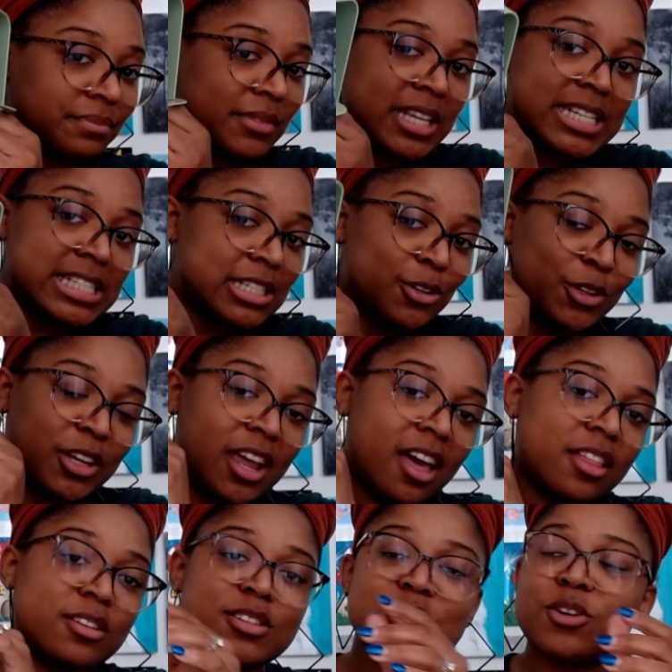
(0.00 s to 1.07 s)
it's still
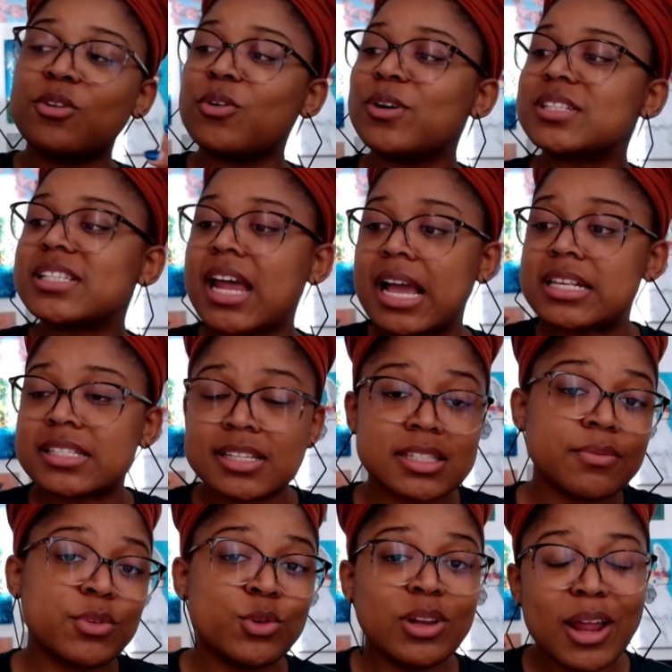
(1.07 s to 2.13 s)
together. So it's nice because
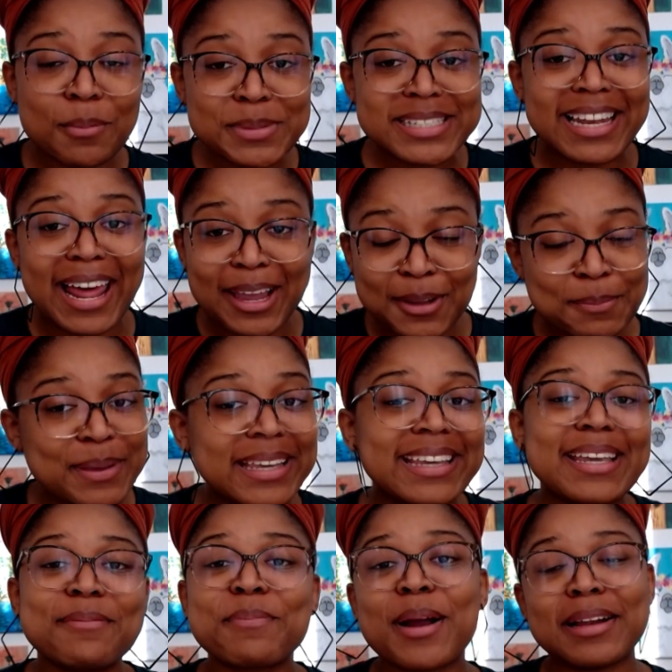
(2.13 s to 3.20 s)
if you clumsy like me
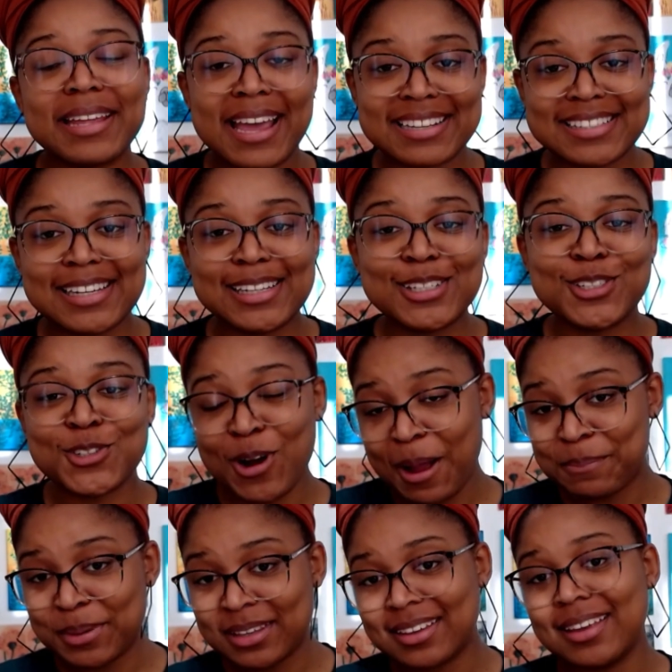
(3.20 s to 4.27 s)
and probably accidentally
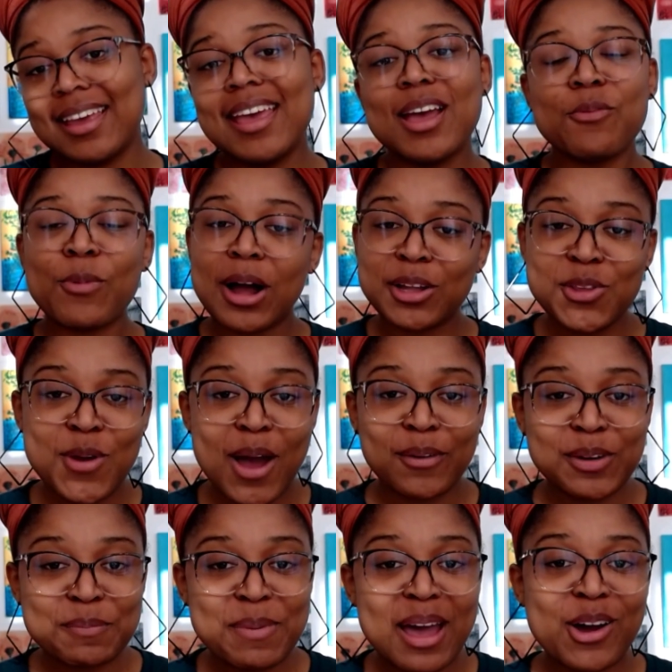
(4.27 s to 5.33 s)
drop it while you out
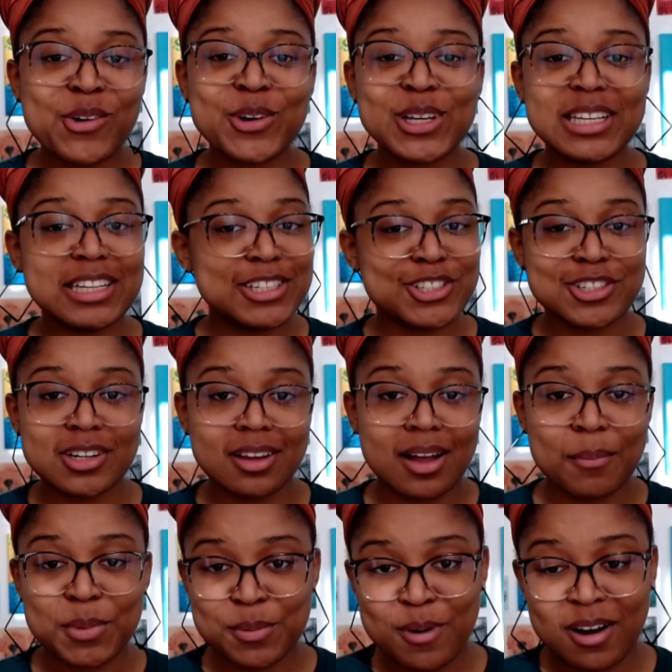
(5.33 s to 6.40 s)
and about, it shouldn't
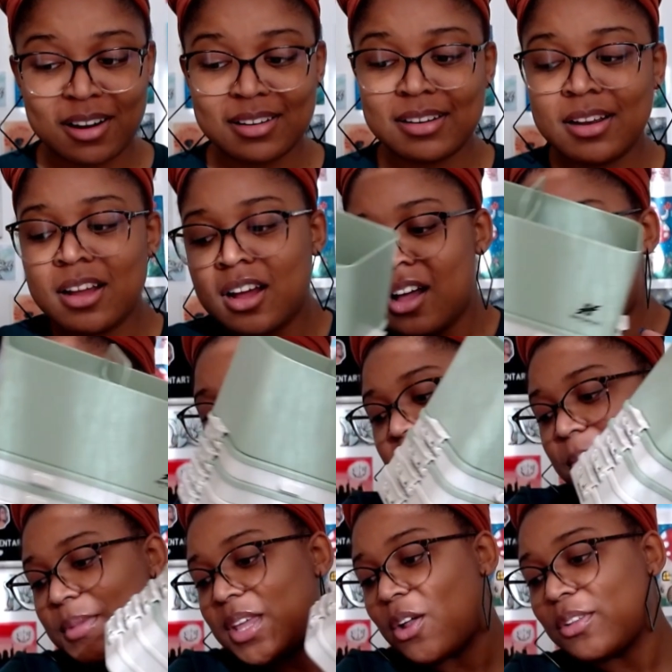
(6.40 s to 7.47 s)
come apart.
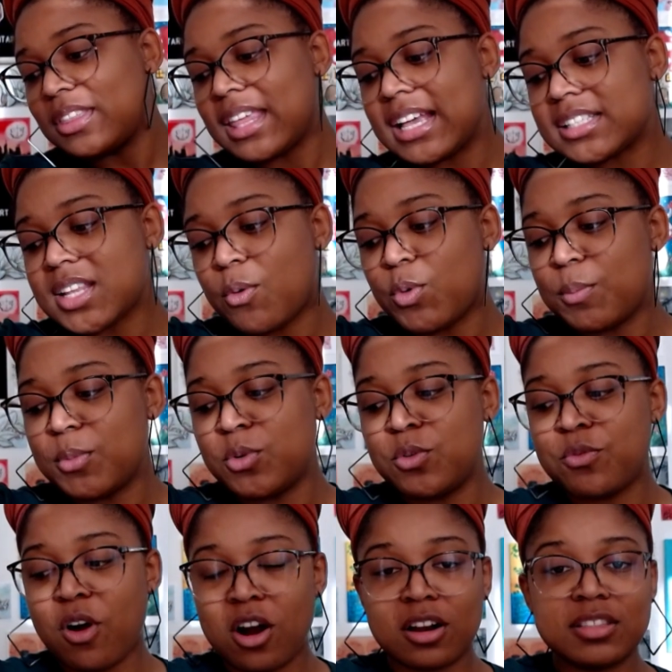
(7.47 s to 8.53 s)
The only things that will move
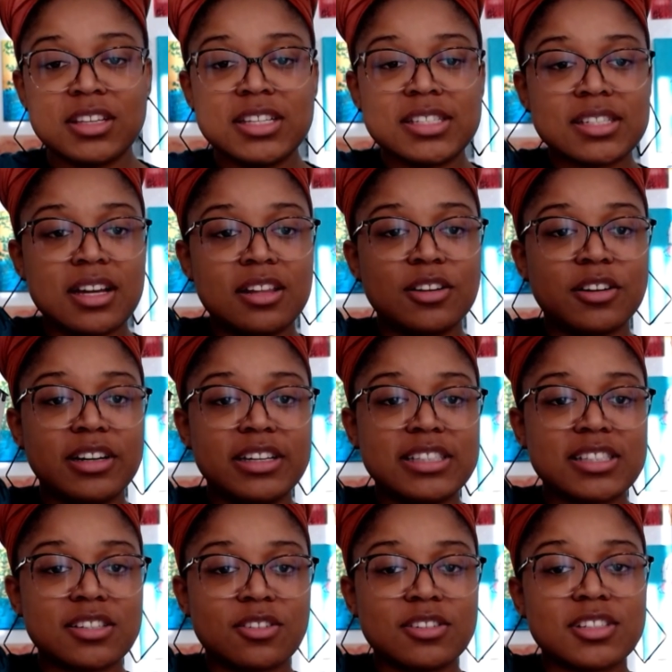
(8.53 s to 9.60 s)
are these other
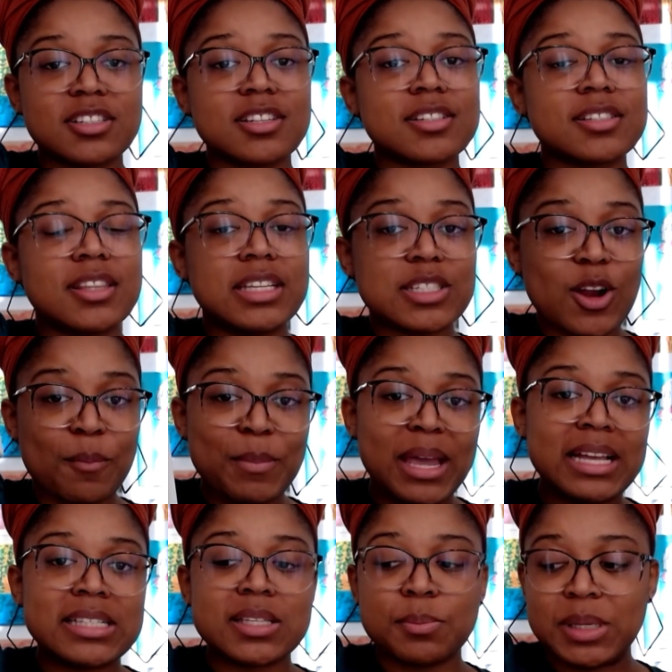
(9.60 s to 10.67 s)
inserts, because these are
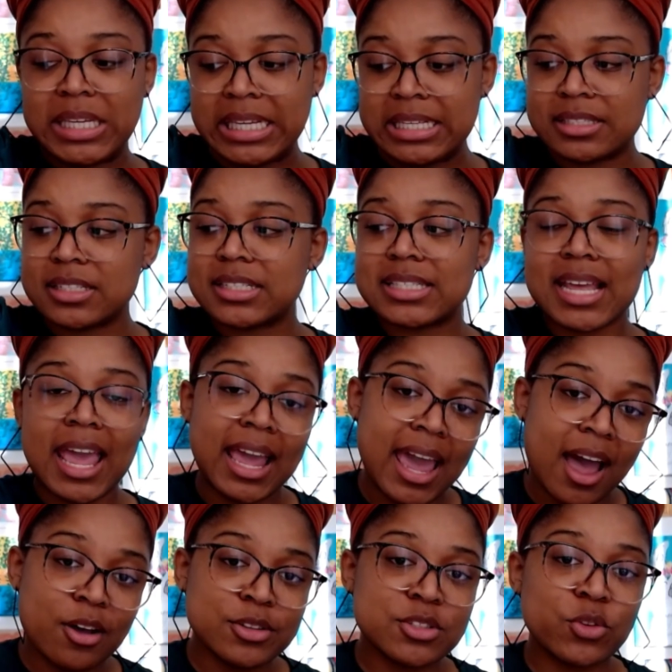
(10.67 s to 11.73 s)
made to be easy to take
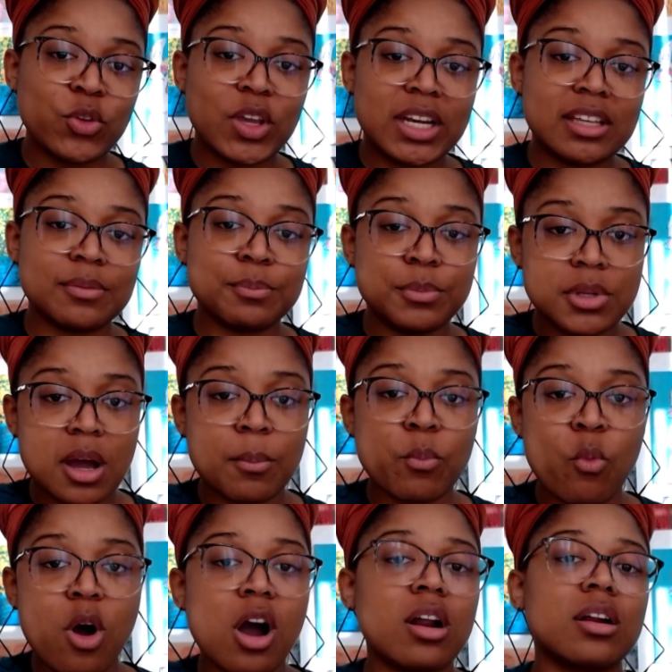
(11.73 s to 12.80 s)
out, so you can dump
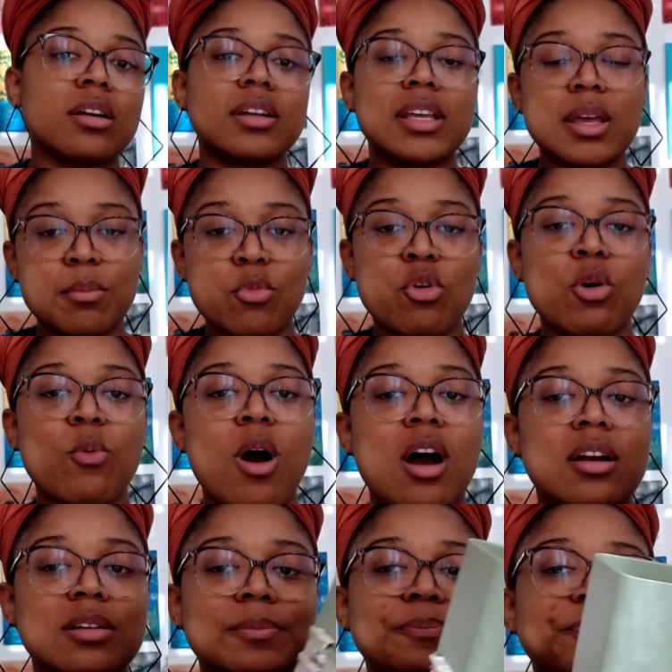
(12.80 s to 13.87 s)
water, get more
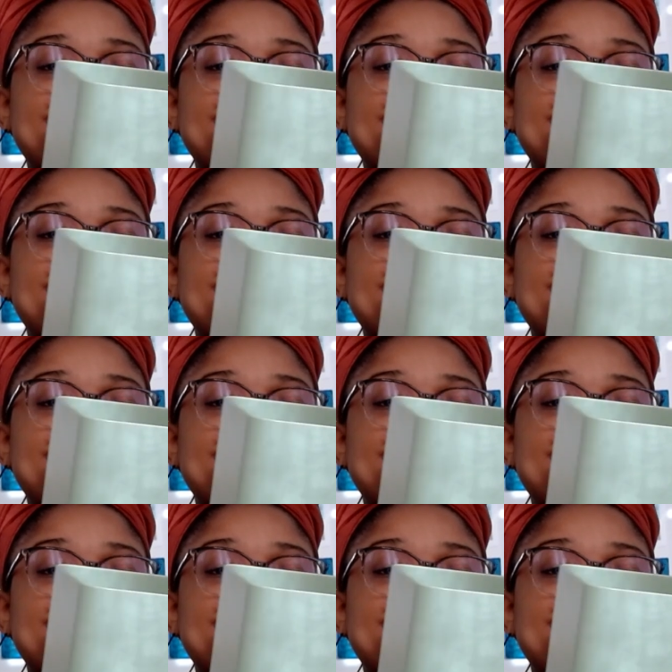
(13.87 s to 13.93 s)
water.